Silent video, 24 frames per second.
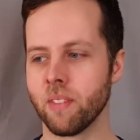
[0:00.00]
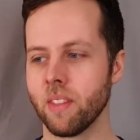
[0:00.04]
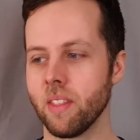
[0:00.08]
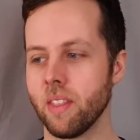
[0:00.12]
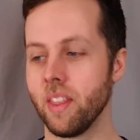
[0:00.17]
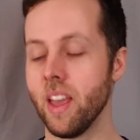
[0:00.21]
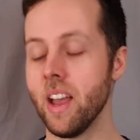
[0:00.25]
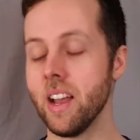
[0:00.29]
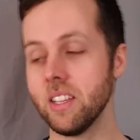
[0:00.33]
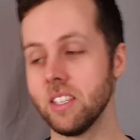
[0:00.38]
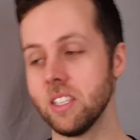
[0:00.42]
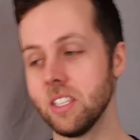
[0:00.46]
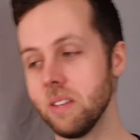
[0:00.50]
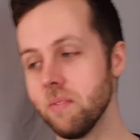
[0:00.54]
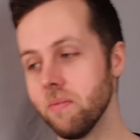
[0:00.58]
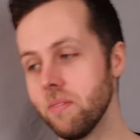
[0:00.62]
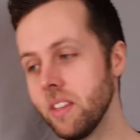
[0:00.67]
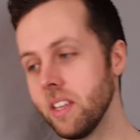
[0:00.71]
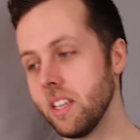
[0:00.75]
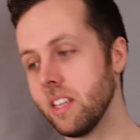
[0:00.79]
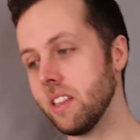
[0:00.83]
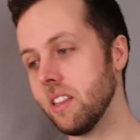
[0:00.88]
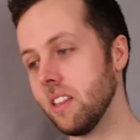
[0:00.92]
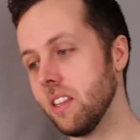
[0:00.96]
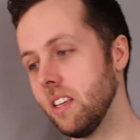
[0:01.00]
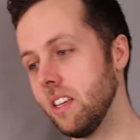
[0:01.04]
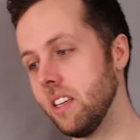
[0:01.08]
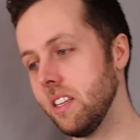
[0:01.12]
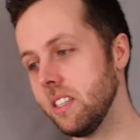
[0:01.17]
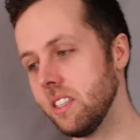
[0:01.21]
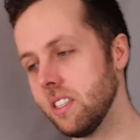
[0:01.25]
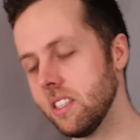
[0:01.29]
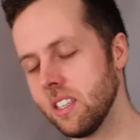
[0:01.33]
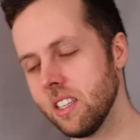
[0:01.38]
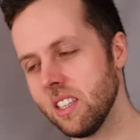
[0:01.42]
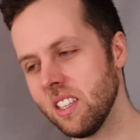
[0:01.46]
that's something.
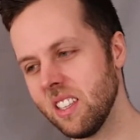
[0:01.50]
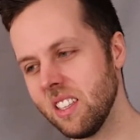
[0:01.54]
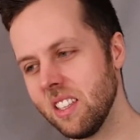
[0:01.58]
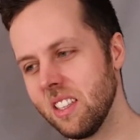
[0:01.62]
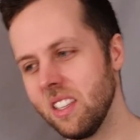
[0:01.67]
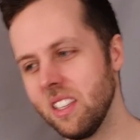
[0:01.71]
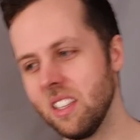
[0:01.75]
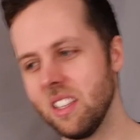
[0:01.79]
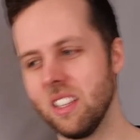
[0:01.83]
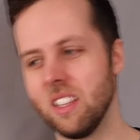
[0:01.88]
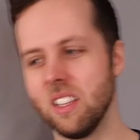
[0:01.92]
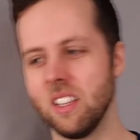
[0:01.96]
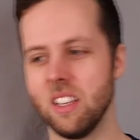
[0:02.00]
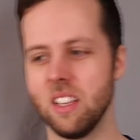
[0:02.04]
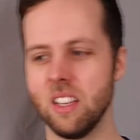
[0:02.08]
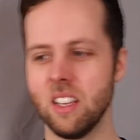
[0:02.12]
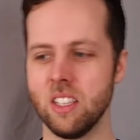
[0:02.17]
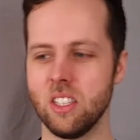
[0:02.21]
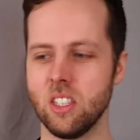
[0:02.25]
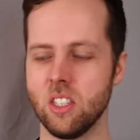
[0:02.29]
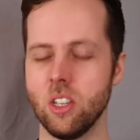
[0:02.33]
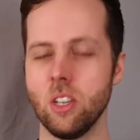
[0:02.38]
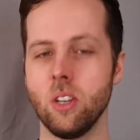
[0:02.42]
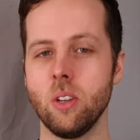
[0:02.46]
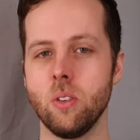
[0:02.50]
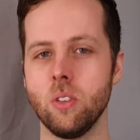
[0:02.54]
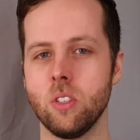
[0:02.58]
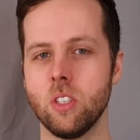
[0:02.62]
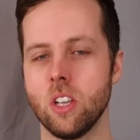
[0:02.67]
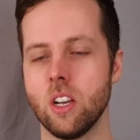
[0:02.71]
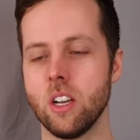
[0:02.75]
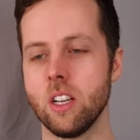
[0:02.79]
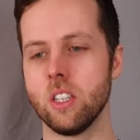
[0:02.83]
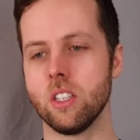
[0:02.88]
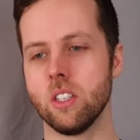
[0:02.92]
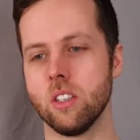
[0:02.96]
It's two
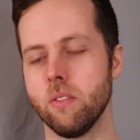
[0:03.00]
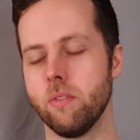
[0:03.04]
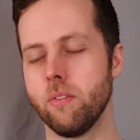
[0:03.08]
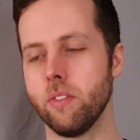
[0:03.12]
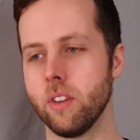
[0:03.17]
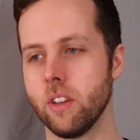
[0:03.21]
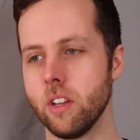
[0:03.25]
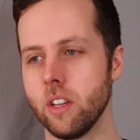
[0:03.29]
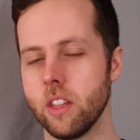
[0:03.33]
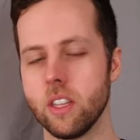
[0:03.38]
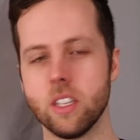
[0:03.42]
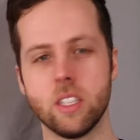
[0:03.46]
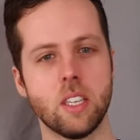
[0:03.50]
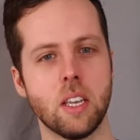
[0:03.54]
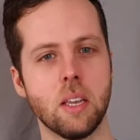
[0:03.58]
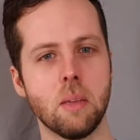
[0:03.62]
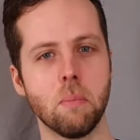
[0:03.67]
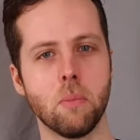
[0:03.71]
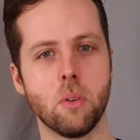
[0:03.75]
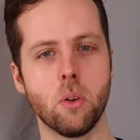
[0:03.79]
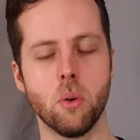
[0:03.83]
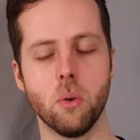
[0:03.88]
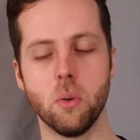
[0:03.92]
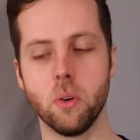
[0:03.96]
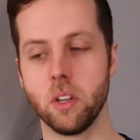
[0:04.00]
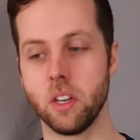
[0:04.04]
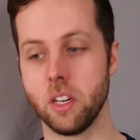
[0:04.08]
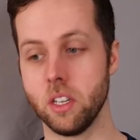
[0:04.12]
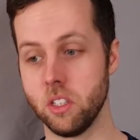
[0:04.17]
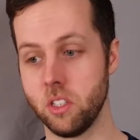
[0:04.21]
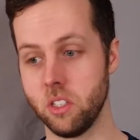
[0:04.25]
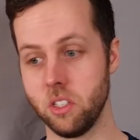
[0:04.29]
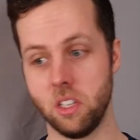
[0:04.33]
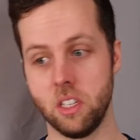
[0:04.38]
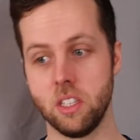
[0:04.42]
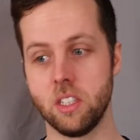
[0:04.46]
sides of the same coin.
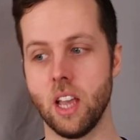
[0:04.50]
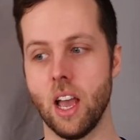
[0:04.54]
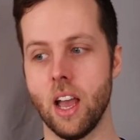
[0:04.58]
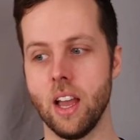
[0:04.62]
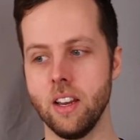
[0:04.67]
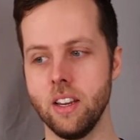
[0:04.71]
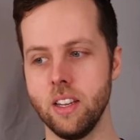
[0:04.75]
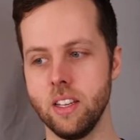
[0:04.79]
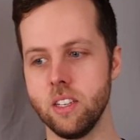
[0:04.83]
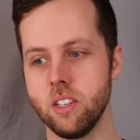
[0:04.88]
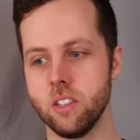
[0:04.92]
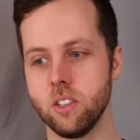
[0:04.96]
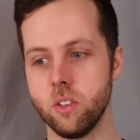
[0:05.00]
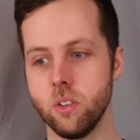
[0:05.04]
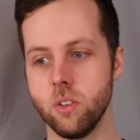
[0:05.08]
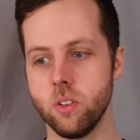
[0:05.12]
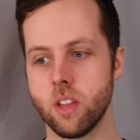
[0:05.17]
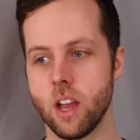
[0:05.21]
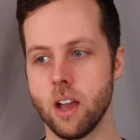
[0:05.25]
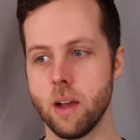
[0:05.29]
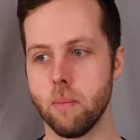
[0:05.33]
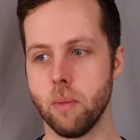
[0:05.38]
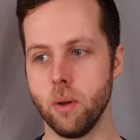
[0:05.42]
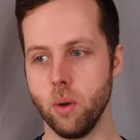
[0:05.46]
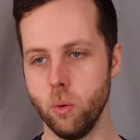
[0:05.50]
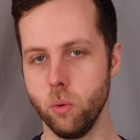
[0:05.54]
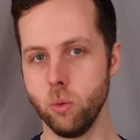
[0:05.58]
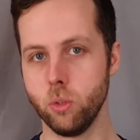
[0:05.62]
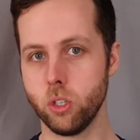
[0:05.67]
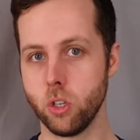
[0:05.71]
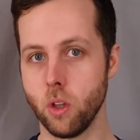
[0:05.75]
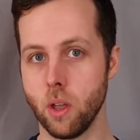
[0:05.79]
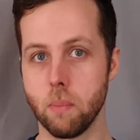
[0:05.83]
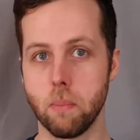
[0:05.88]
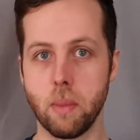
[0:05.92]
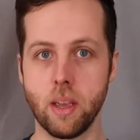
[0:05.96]
It's handy to do that, but
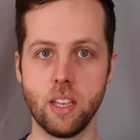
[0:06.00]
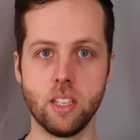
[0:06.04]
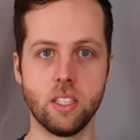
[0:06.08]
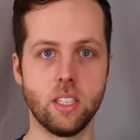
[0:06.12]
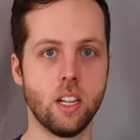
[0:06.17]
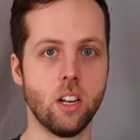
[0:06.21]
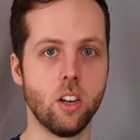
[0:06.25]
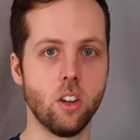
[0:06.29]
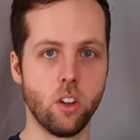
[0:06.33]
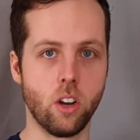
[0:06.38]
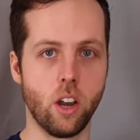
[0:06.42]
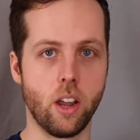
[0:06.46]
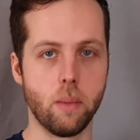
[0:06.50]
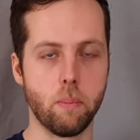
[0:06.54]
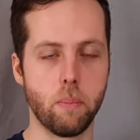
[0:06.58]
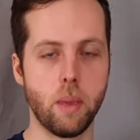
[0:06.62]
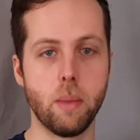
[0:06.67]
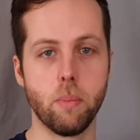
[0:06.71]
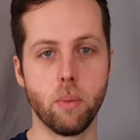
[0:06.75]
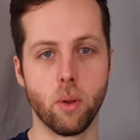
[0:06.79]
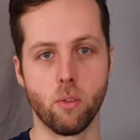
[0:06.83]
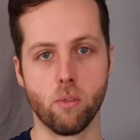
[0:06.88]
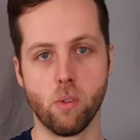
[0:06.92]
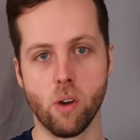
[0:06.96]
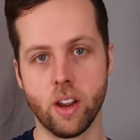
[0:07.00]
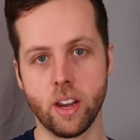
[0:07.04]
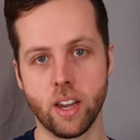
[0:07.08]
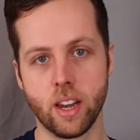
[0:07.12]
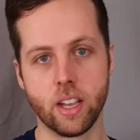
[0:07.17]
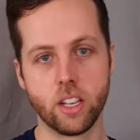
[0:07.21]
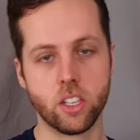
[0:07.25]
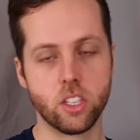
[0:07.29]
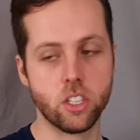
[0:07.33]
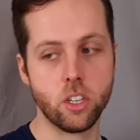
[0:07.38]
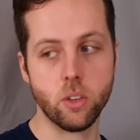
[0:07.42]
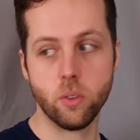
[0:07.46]
also it makes it look like people are right
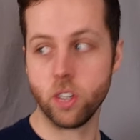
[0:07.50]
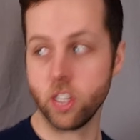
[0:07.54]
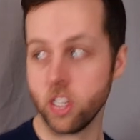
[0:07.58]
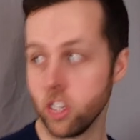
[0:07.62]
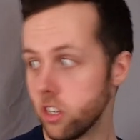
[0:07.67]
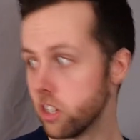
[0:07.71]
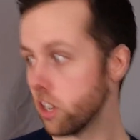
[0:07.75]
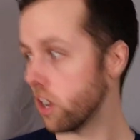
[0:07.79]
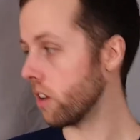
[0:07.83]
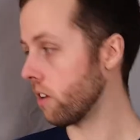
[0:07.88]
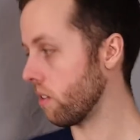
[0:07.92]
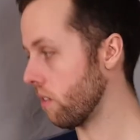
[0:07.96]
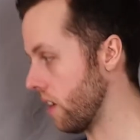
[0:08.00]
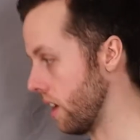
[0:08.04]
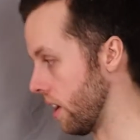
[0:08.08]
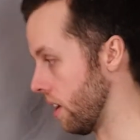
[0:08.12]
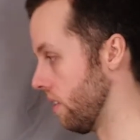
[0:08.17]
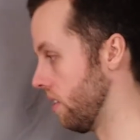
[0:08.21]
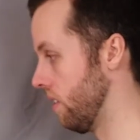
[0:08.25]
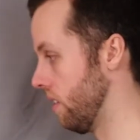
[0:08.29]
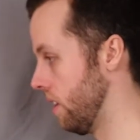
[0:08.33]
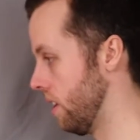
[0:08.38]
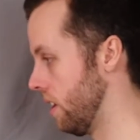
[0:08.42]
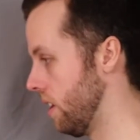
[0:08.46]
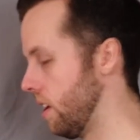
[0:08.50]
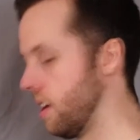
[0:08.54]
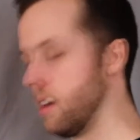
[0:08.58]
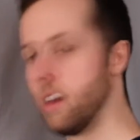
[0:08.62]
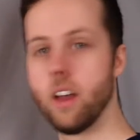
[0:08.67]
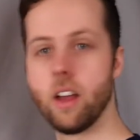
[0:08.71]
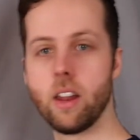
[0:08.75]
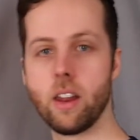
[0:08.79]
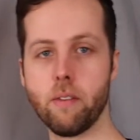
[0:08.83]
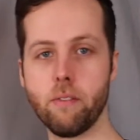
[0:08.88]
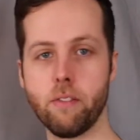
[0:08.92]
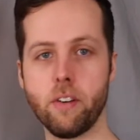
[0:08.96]
next to you, and you turn around
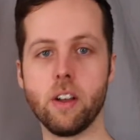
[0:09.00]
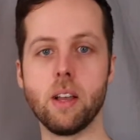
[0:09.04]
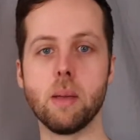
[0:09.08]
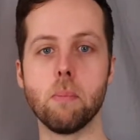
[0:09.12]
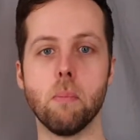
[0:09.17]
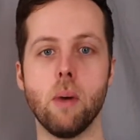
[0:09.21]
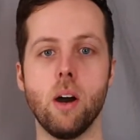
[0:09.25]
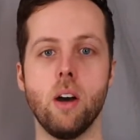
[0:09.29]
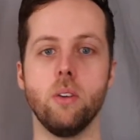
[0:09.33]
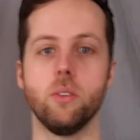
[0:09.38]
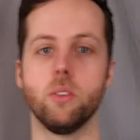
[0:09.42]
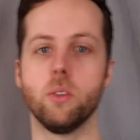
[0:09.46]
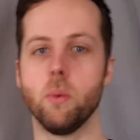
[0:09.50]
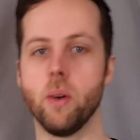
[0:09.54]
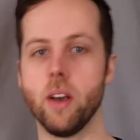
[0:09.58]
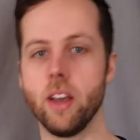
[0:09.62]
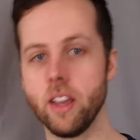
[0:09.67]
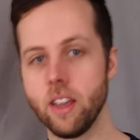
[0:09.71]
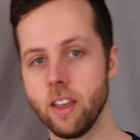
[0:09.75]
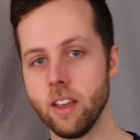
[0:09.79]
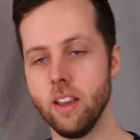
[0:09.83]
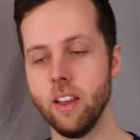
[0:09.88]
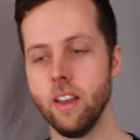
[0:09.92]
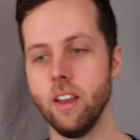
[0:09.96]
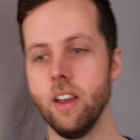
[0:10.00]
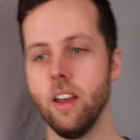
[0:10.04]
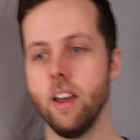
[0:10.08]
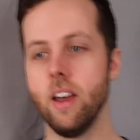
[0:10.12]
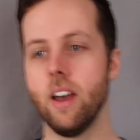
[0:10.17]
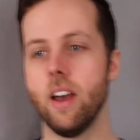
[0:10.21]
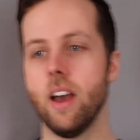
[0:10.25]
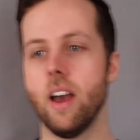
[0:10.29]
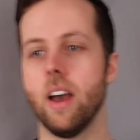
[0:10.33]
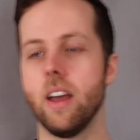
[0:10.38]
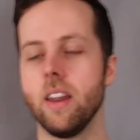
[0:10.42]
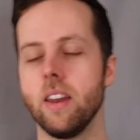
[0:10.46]
and they're fucking miles away,
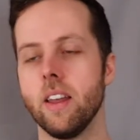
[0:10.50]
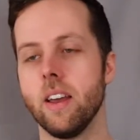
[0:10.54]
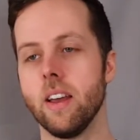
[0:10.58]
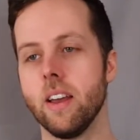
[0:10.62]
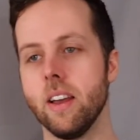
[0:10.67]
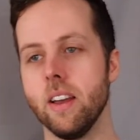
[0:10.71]
and